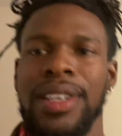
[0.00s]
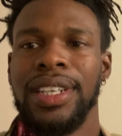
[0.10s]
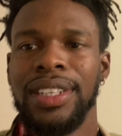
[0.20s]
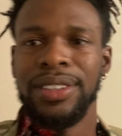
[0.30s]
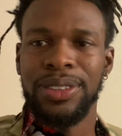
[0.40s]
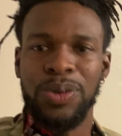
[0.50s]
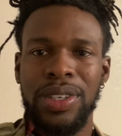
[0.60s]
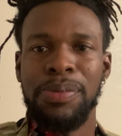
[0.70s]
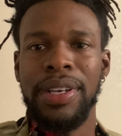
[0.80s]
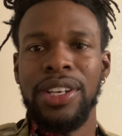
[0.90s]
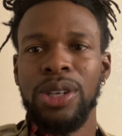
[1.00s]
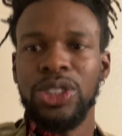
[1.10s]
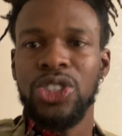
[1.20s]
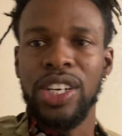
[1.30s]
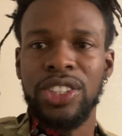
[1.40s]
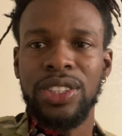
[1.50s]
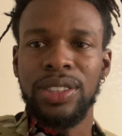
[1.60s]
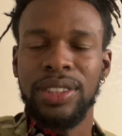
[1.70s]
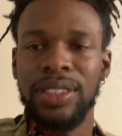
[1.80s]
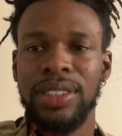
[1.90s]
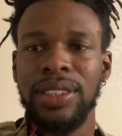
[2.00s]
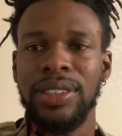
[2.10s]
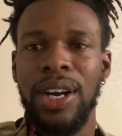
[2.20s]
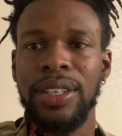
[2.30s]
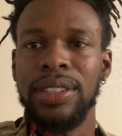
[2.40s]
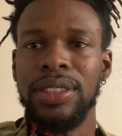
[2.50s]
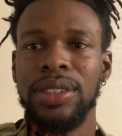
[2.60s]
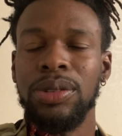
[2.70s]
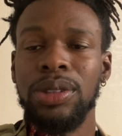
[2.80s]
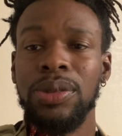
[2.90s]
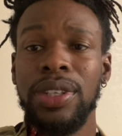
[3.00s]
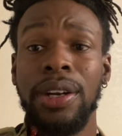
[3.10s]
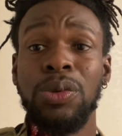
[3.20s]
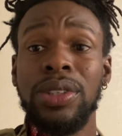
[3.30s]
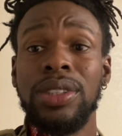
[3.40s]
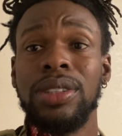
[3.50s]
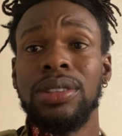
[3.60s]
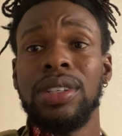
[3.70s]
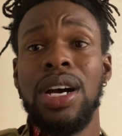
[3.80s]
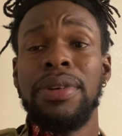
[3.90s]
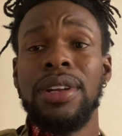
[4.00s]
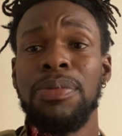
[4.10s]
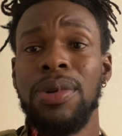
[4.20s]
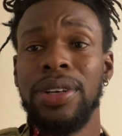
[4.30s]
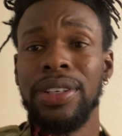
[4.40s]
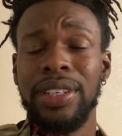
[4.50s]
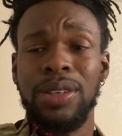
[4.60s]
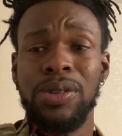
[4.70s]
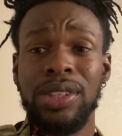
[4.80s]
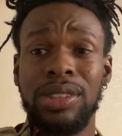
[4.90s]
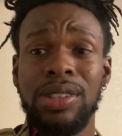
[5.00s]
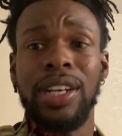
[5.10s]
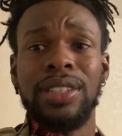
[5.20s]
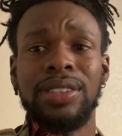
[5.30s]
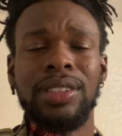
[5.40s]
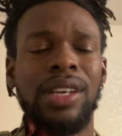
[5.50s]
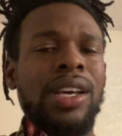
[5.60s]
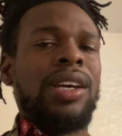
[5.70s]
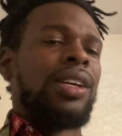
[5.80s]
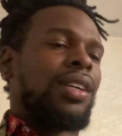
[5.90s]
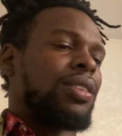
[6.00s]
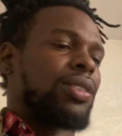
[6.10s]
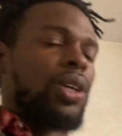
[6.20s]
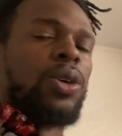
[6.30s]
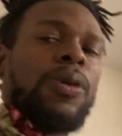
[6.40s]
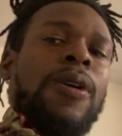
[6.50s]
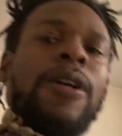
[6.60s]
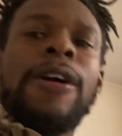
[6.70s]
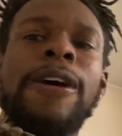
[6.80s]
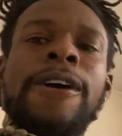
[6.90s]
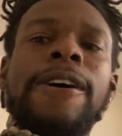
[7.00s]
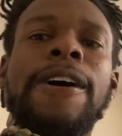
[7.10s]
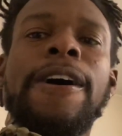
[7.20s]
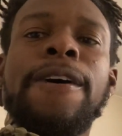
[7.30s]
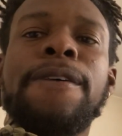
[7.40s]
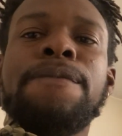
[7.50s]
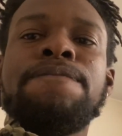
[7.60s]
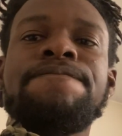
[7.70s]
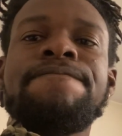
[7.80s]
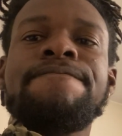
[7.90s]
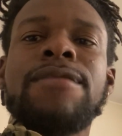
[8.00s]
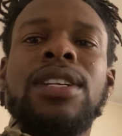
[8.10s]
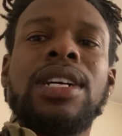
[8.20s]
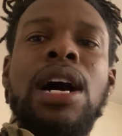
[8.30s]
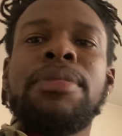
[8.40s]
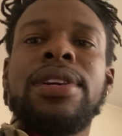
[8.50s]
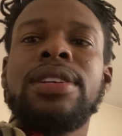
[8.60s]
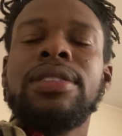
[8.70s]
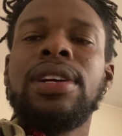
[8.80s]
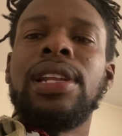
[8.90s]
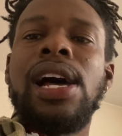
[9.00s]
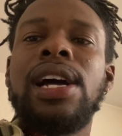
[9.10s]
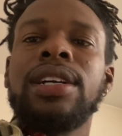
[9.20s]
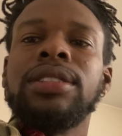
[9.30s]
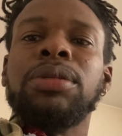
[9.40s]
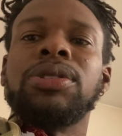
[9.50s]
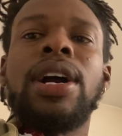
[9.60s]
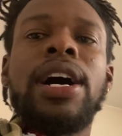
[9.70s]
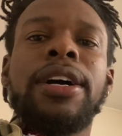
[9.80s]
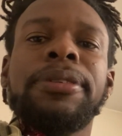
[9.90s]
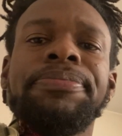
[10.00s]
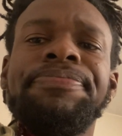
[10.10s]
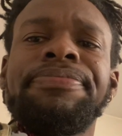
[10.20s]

It's really been no structure since I started this YouTube channel, which is coming up on a year, which is crazy. So comment, like, subscribe.